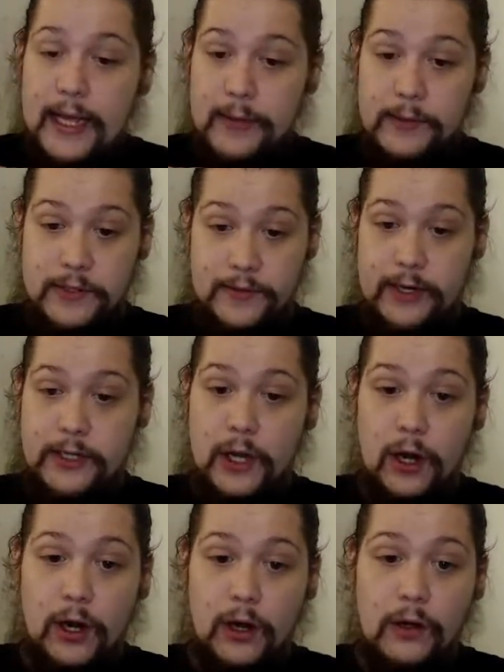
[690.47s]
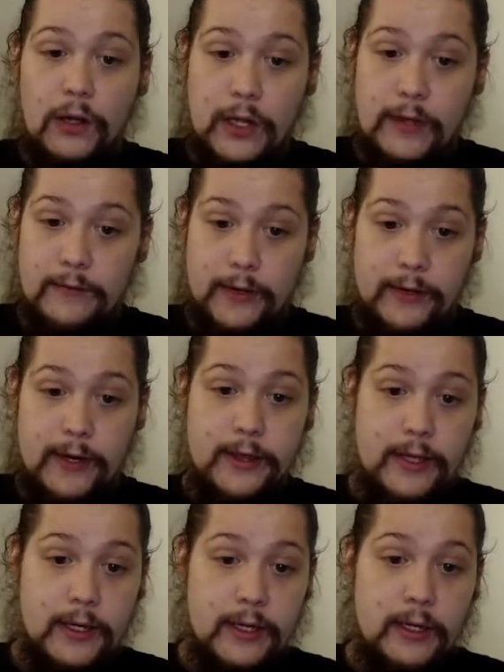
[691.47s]
He was very tall, very
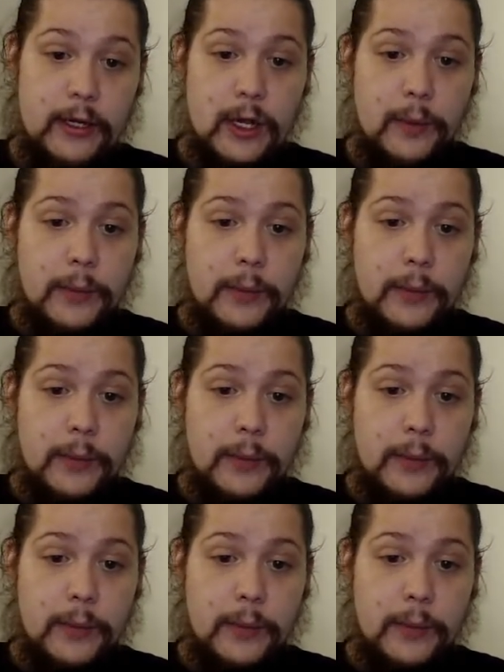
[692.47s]
thin,